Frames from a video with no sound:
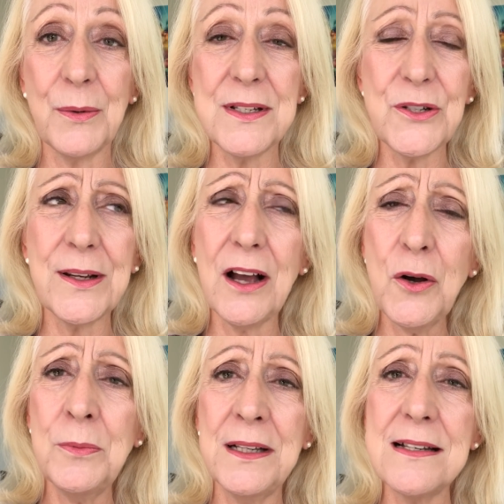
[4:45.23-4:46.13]
was doing a
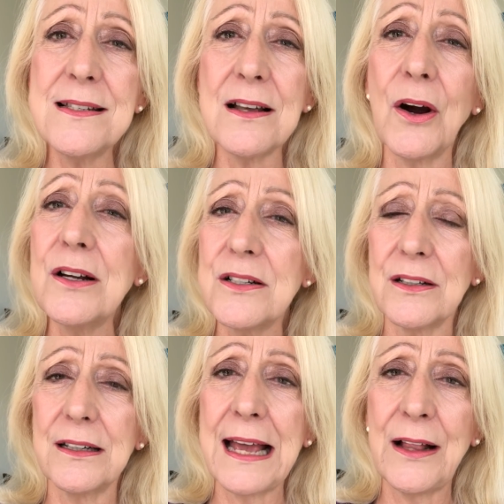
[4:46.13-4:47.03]
homeless art
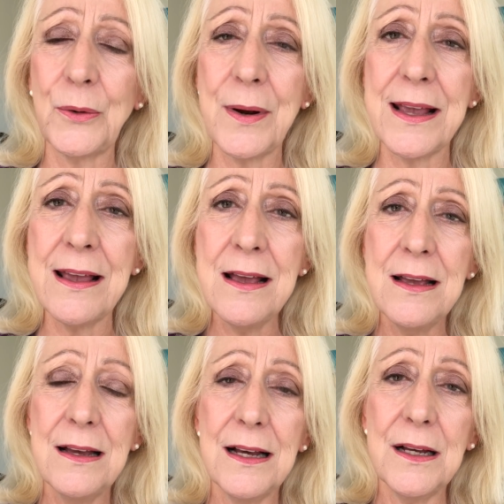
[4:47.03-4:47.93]
gallery
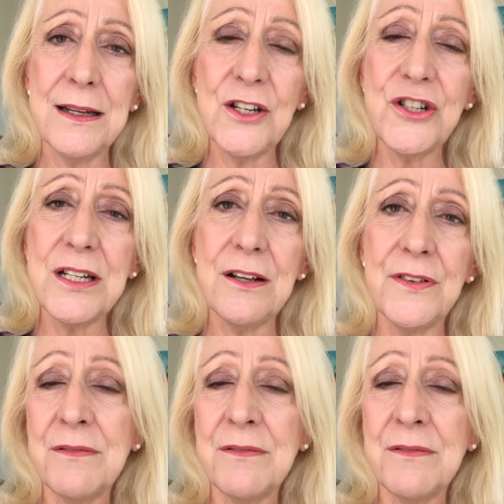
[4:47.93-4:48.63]
uh, initiative.